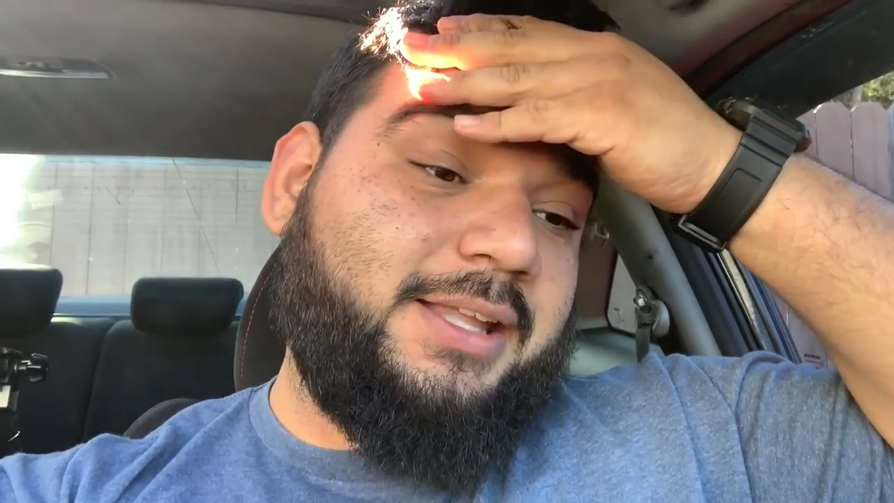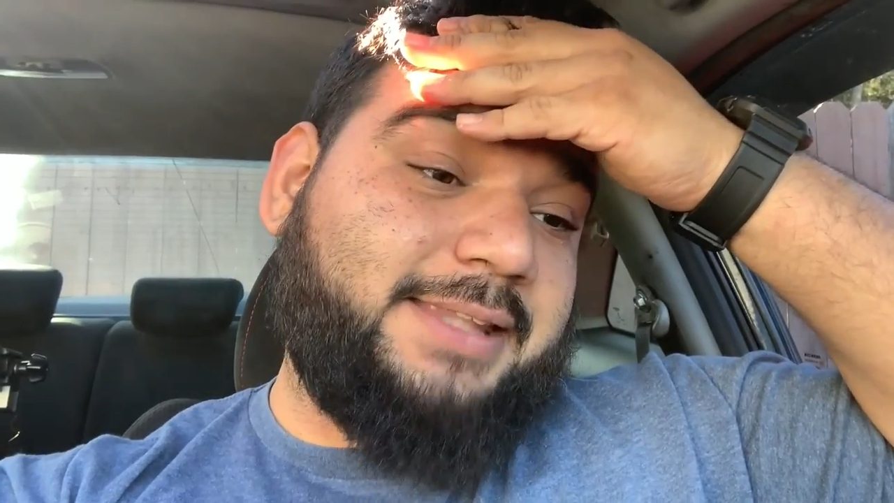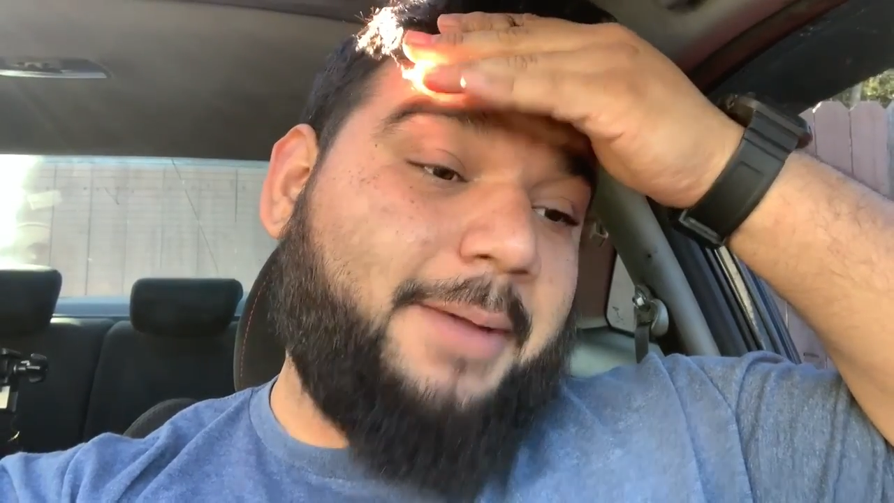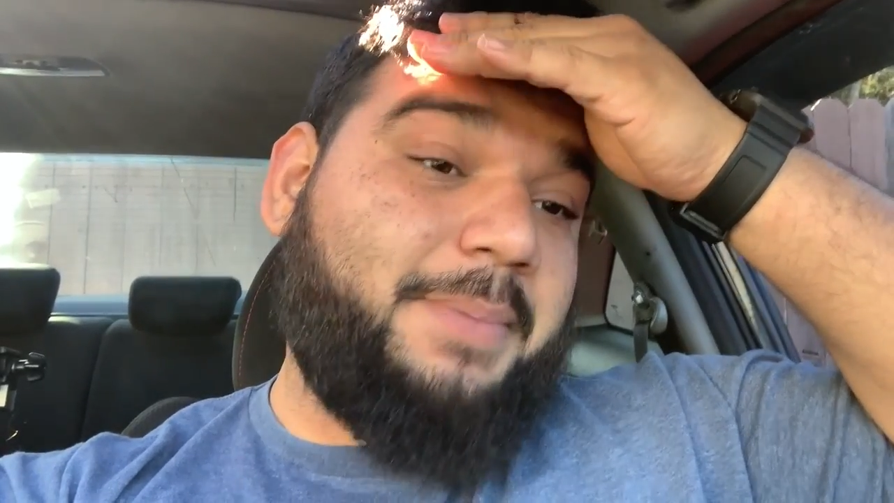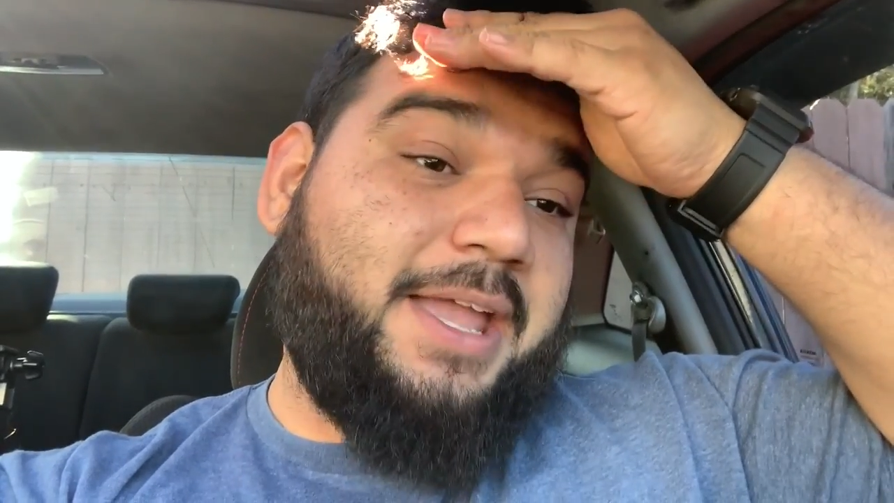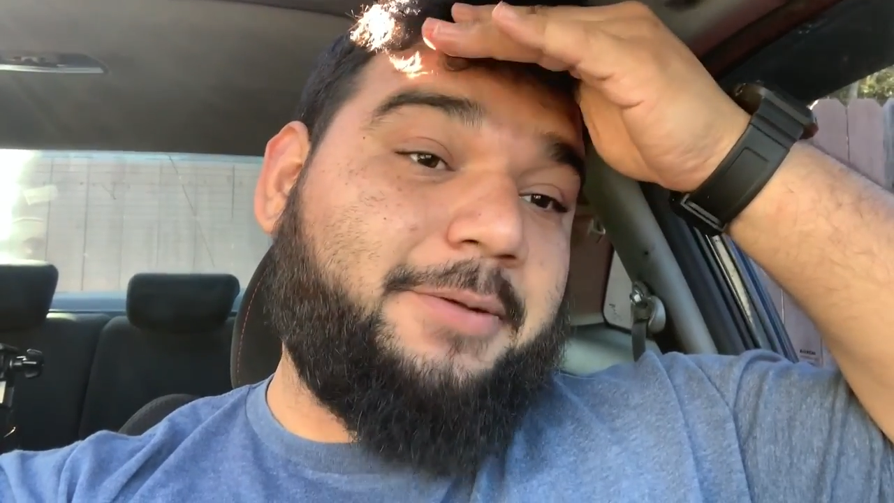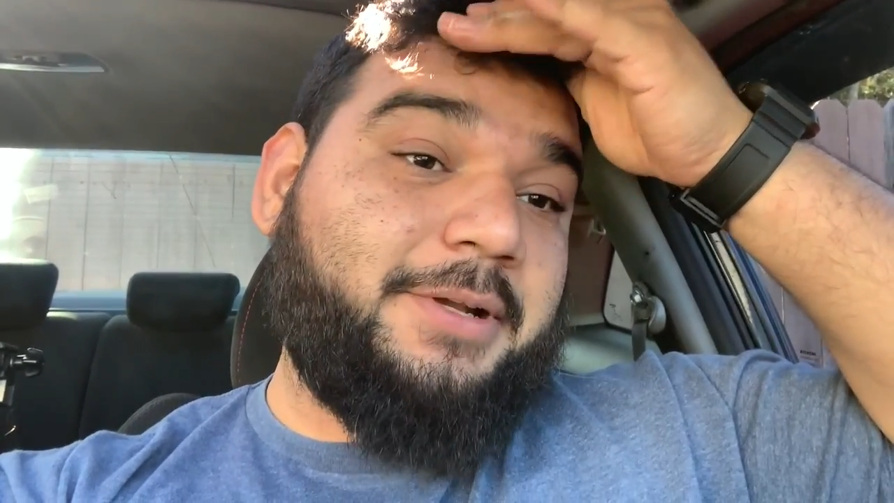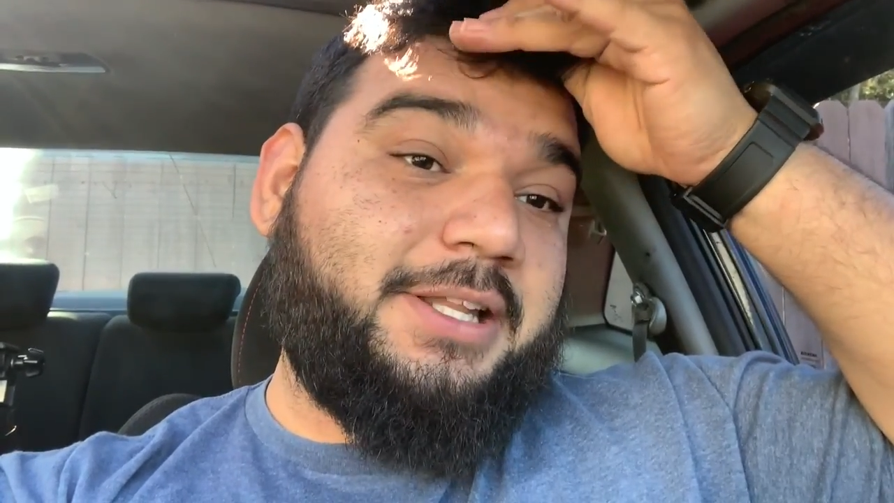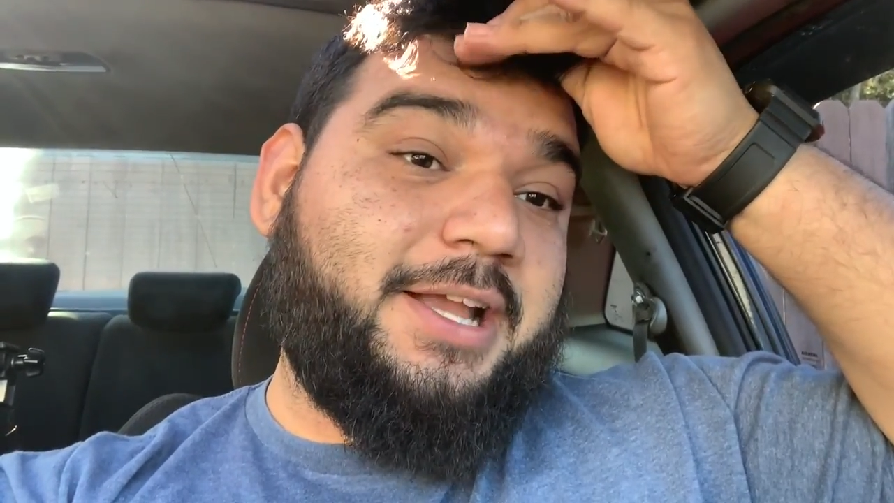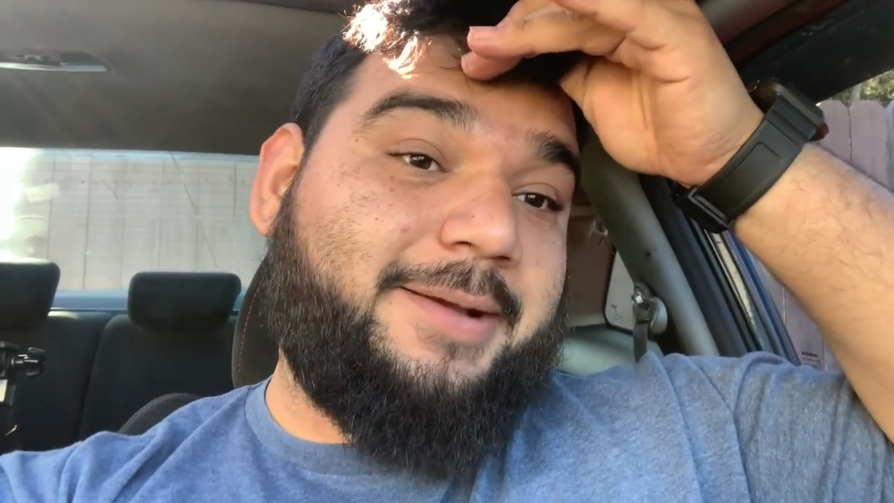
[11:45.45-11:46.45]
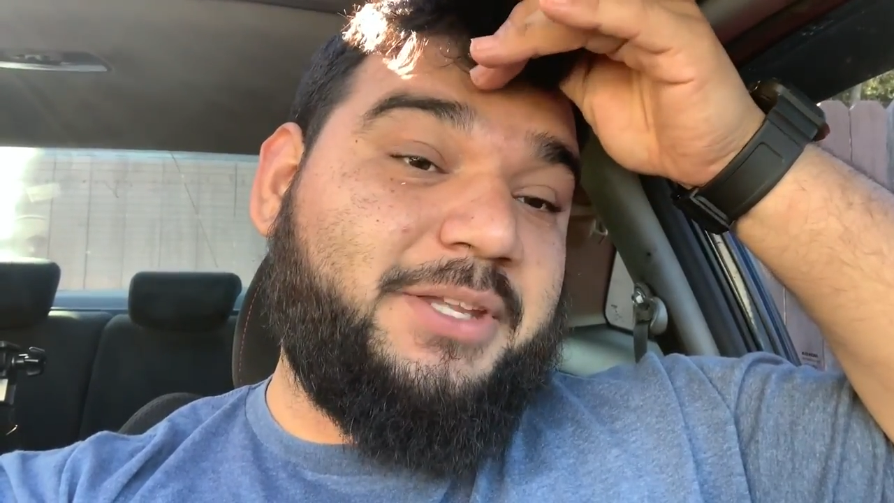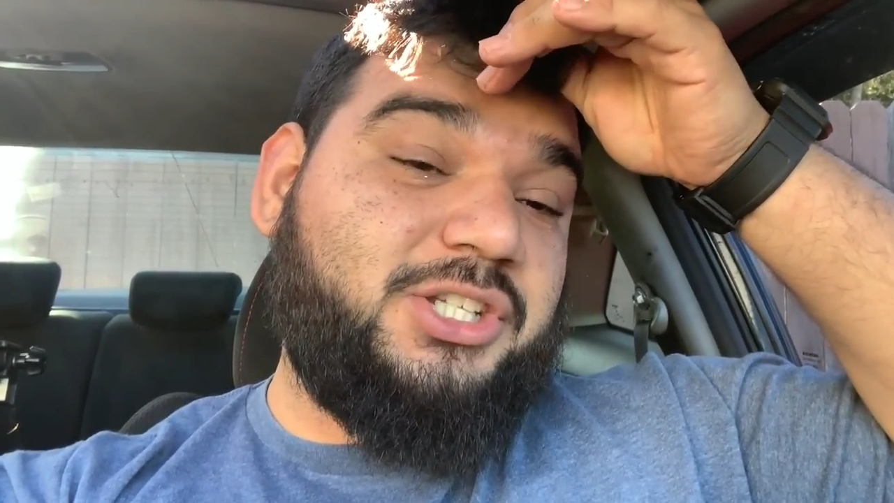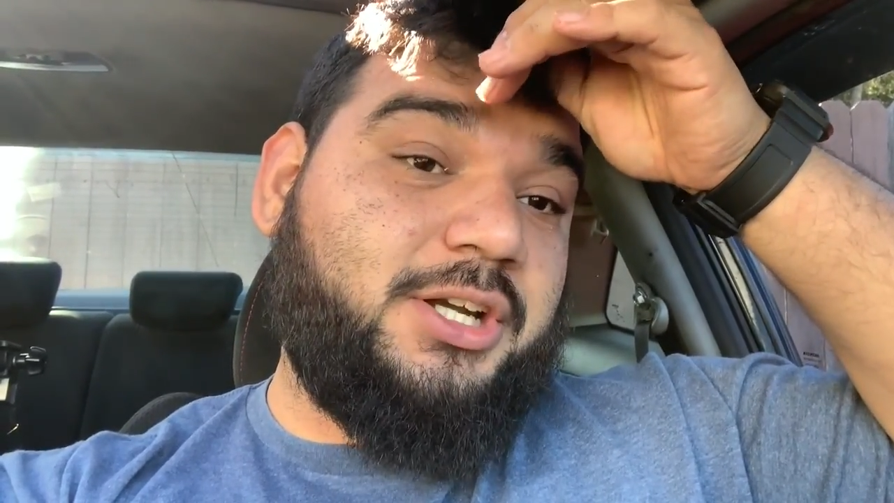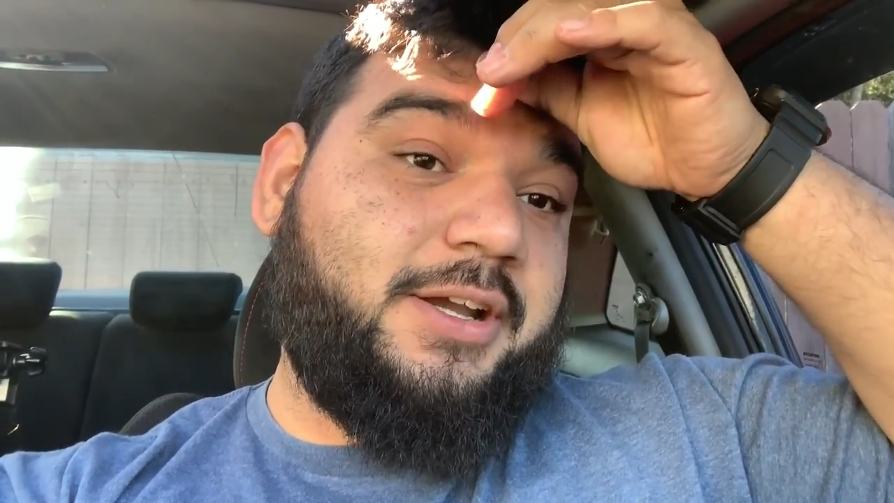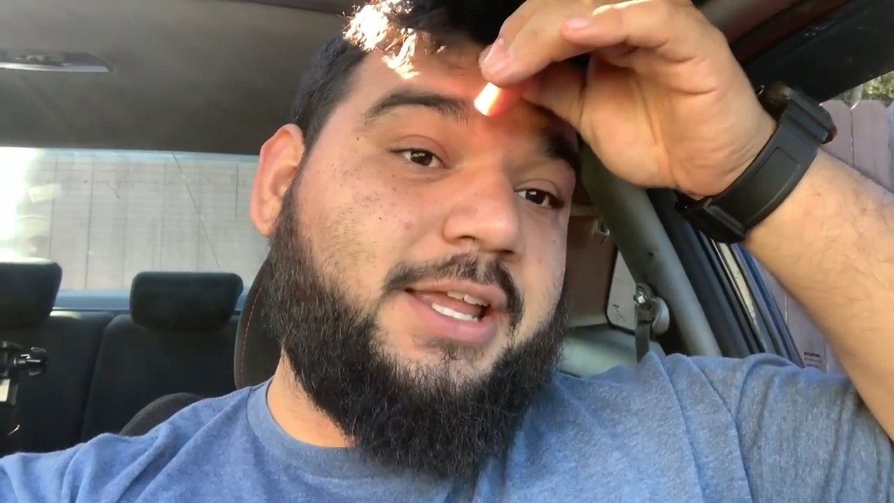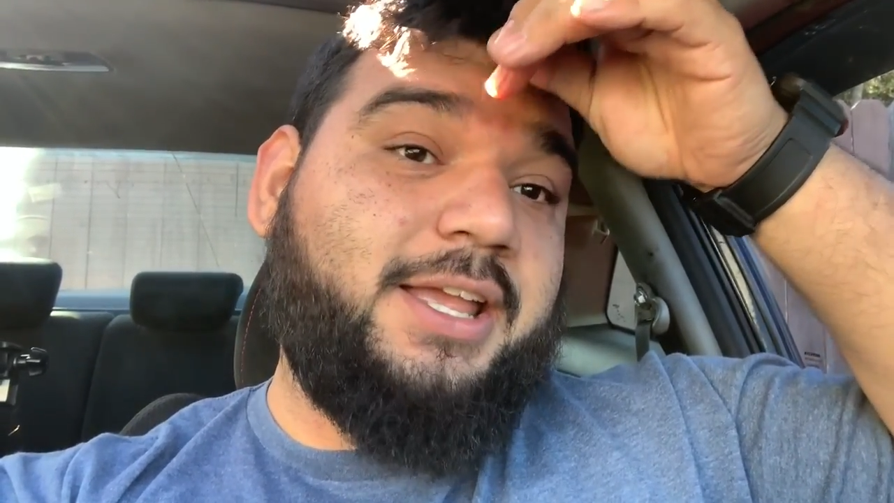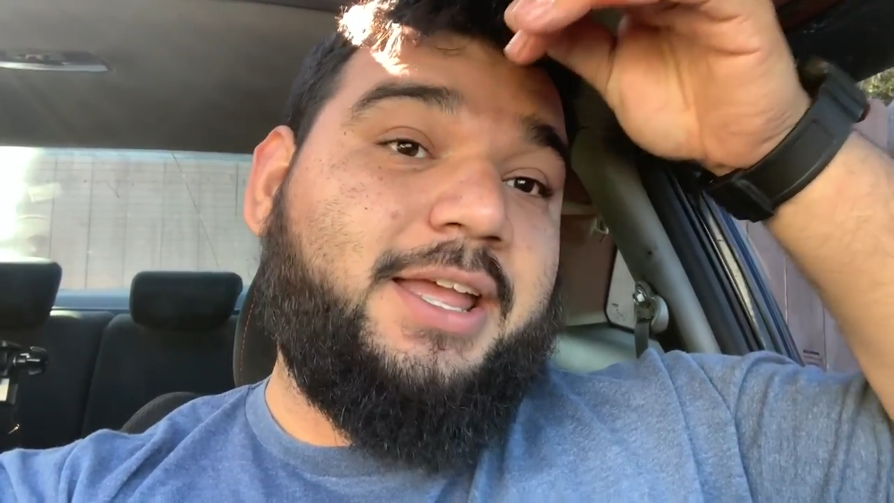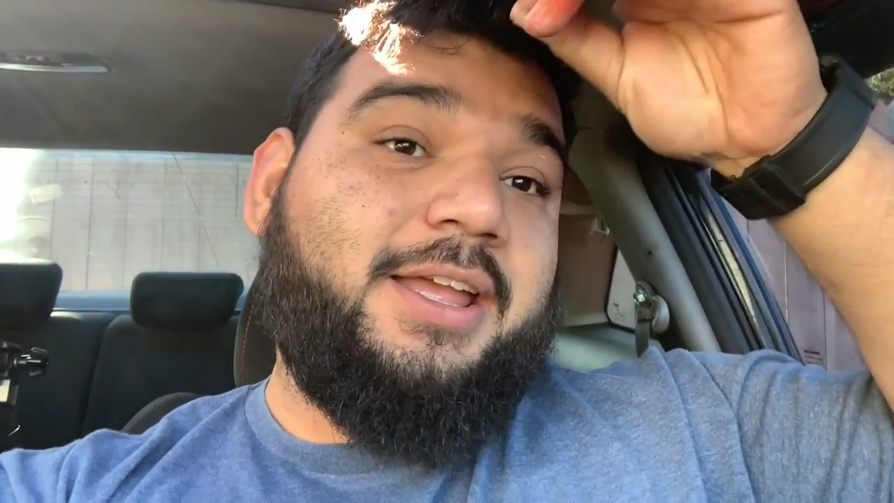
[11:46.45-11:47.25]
That bang really got me jittery.